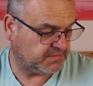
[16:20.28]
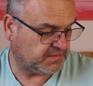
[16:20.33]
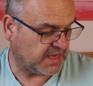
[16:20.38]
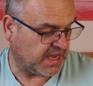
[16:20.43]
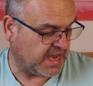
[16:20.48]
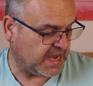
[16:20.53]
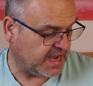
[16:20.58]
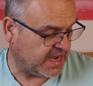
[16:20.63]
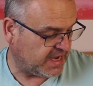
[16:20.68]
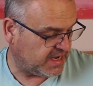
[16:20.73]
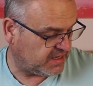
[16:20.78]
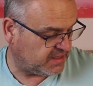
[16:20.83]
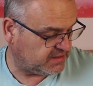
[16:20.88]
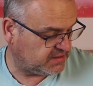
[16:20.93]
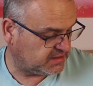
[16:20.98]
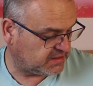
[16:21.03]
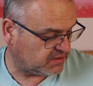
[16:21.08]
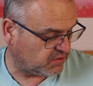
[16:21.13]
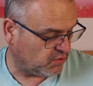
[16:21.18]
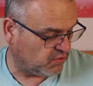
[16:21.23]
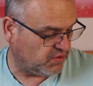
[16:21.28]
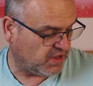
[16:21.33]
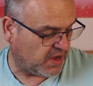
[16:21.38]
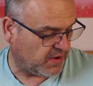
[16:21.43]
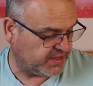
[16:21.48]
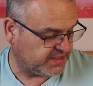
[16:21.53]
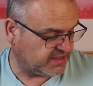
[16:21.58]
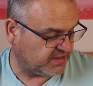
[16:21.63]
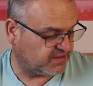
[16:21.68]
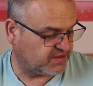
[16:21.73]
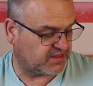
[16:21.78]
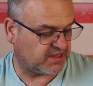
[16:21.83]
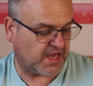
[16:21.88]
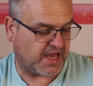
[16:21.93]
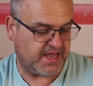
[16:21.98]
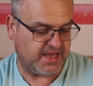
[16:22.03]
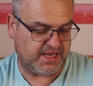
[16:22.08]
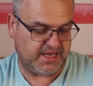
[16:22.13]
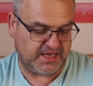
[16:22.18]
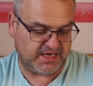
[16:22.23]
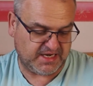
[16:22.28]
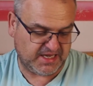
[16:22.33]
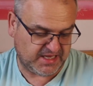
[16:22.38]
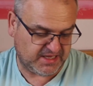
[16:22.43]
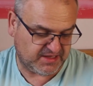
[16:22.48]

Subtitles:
And although I did say it